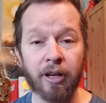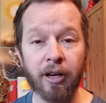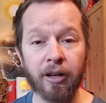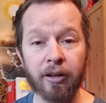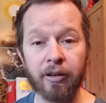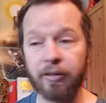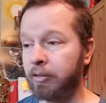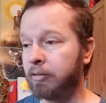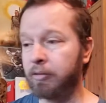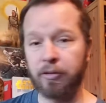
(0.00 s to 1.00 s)
Uh,
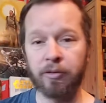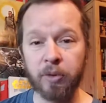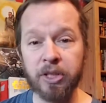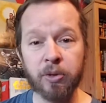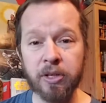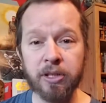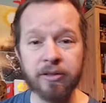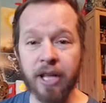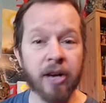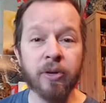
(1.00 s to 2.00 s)
resources,
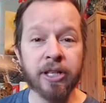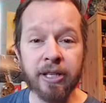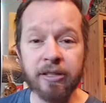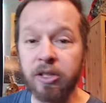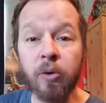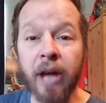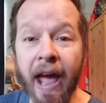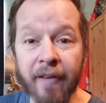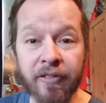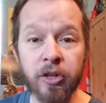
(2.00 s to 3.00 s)
they don't exist. You don't
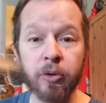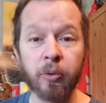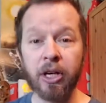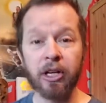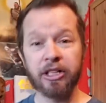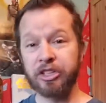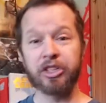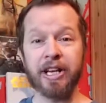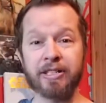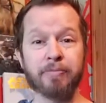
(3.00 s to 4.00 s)
have to
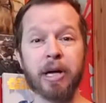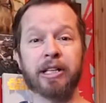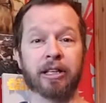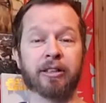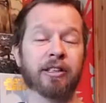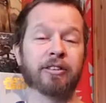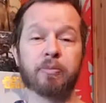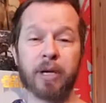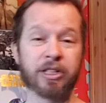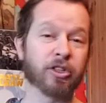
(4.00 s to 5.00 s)
chase money to
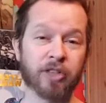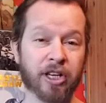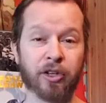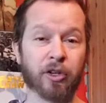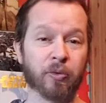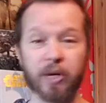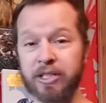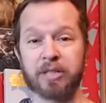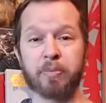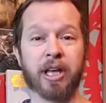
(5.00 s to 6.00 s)
make sure that your rent
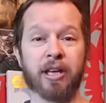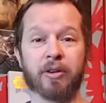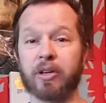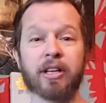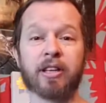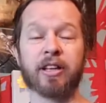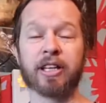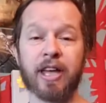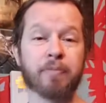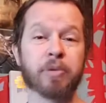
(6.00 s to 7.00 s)
is paid or anything like
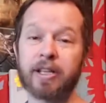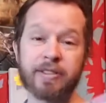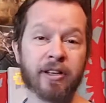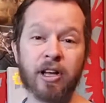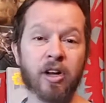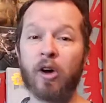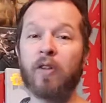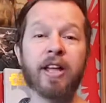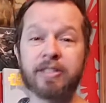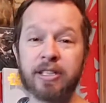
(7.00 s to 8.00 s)
that because all
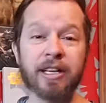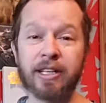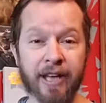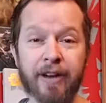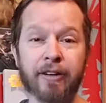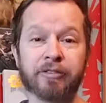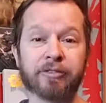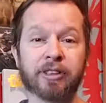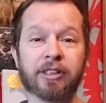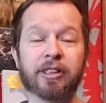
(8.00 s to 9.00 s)
that's taken care of.
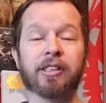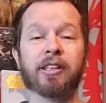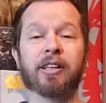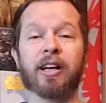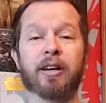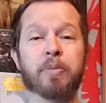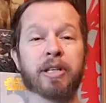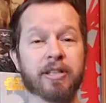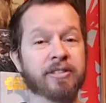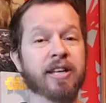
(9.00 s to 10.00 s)
Uh,
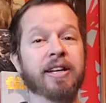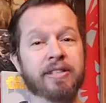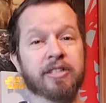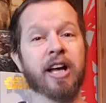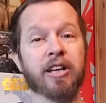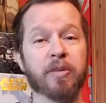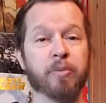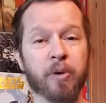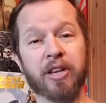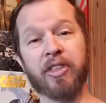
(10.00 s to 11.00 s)
because science has gotten to the
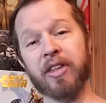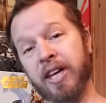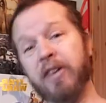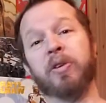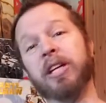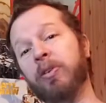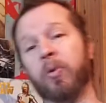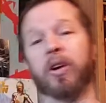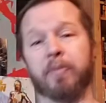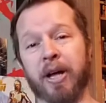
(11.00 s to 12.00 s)
point that they don't need to
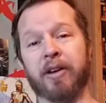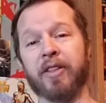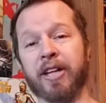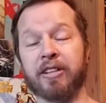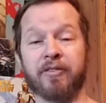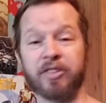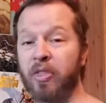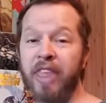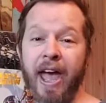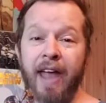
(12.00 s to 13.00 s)
worry about all that stuff. So
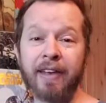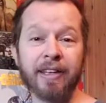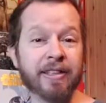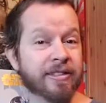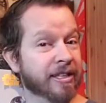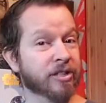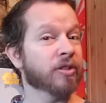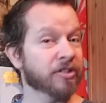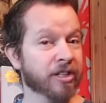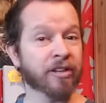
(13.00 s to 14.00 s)
that is
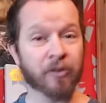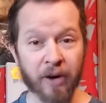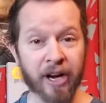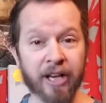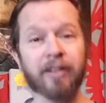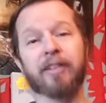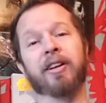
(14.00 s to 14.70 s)
interesting, right?